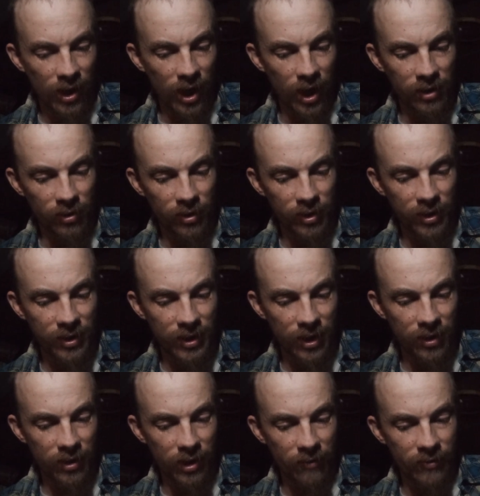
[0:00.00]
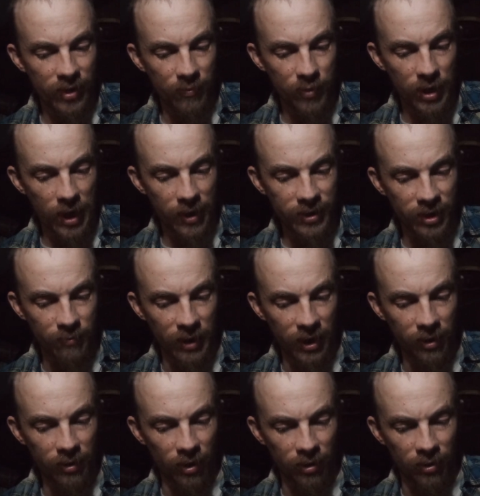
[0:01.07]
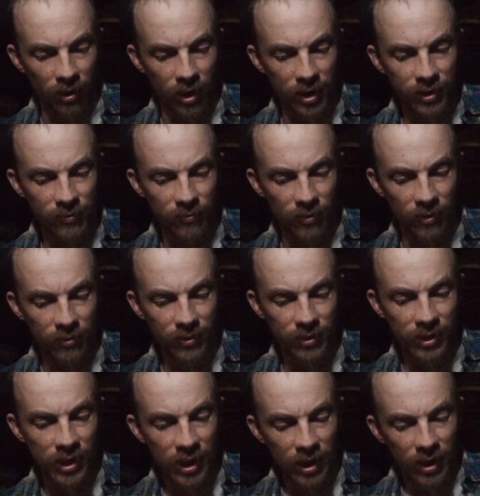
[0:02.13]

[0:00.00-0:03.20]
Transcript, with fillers: and the only thing even approximating a crossroads